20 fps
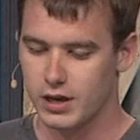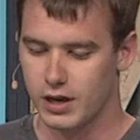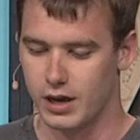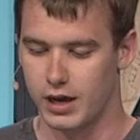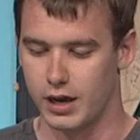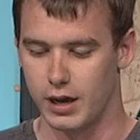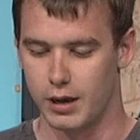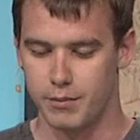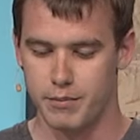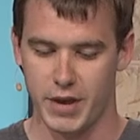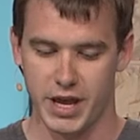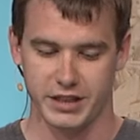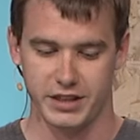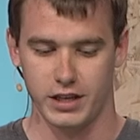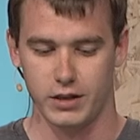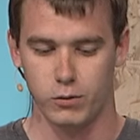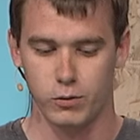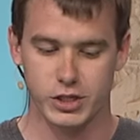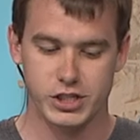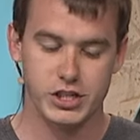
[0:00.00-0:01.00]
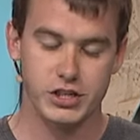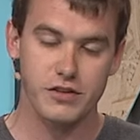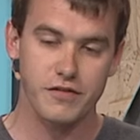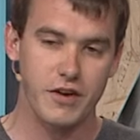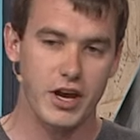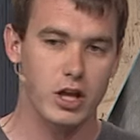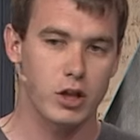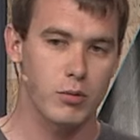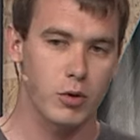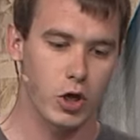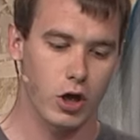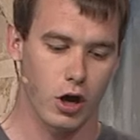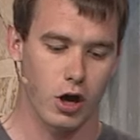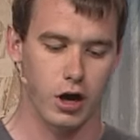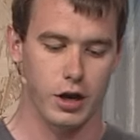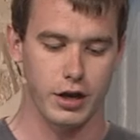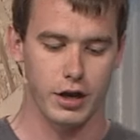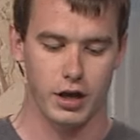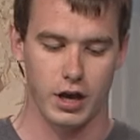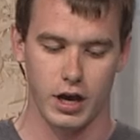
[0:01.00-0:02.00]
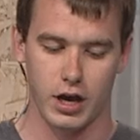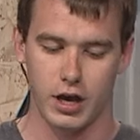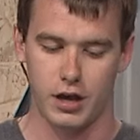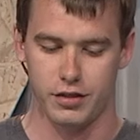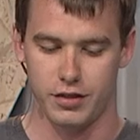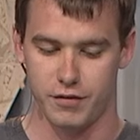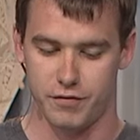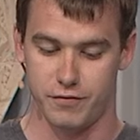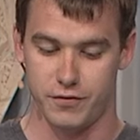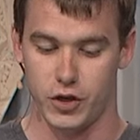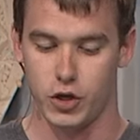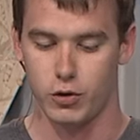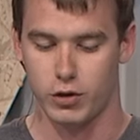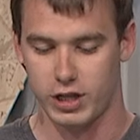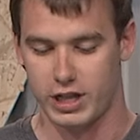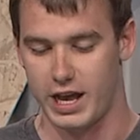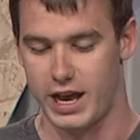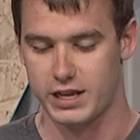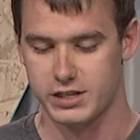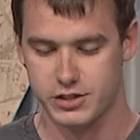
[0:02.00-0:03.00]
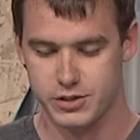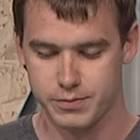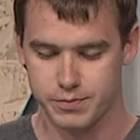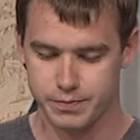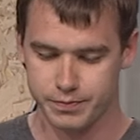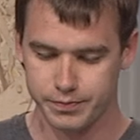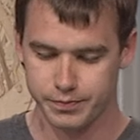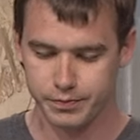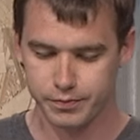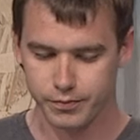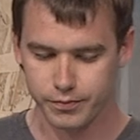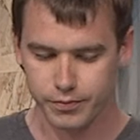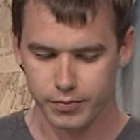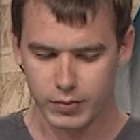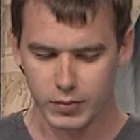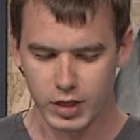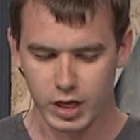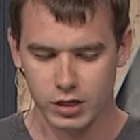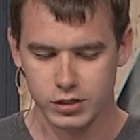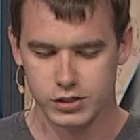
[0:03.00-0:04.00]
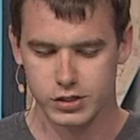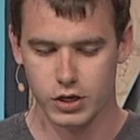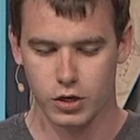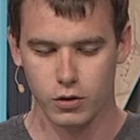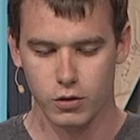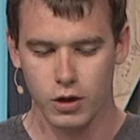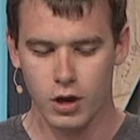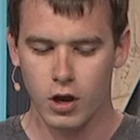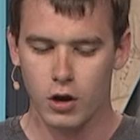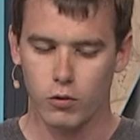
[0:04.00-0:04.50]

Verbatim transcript: method, which is available on the view class. So